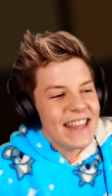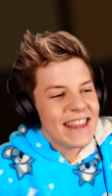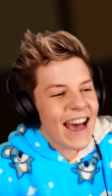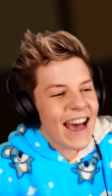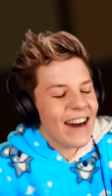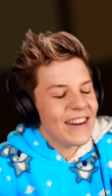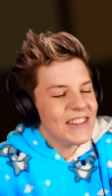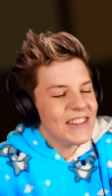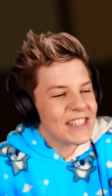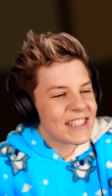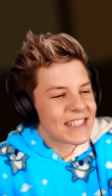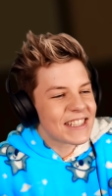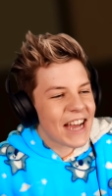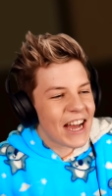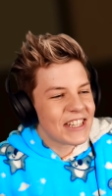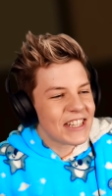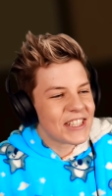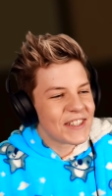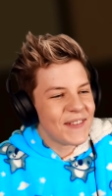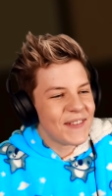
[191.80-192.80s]
That was
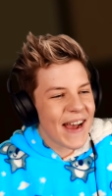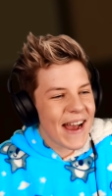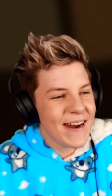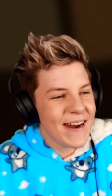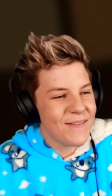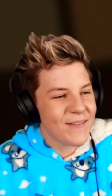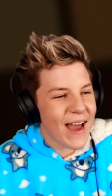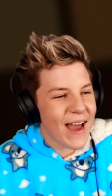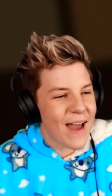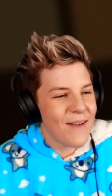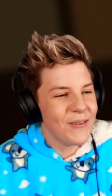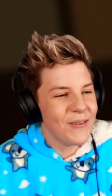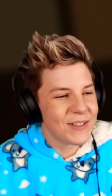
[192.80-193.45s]
such a random game.